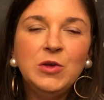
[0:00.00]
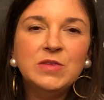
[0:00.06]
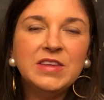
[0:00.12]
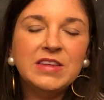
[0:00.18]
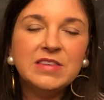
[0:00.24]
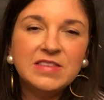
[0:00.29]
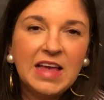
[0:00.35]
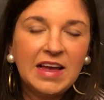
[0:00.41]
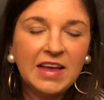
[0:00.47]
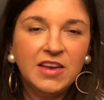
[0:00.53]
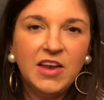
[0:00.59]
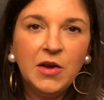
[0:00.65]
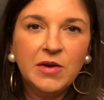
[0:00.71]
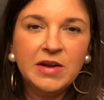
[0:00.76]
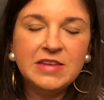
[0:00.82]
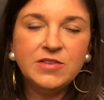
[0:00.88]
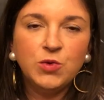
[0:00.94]
using
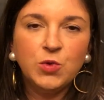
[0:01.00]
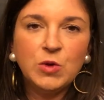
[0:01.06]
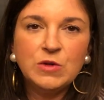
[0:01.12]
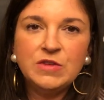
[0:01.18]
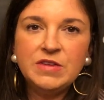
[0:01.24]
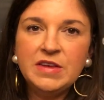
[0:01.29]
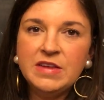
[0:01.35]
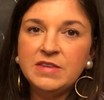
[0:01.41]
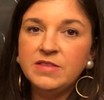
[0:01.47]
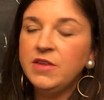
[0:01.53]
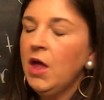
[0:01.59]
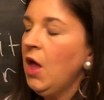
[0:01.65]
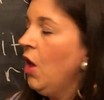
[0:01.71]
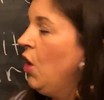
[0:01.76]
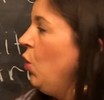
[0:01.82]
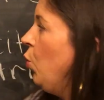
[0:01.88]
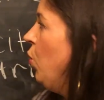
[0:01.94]
secondary sources,
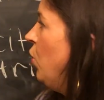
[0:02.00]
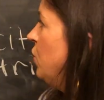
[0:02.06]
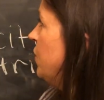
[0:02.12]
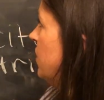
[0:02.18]
we'll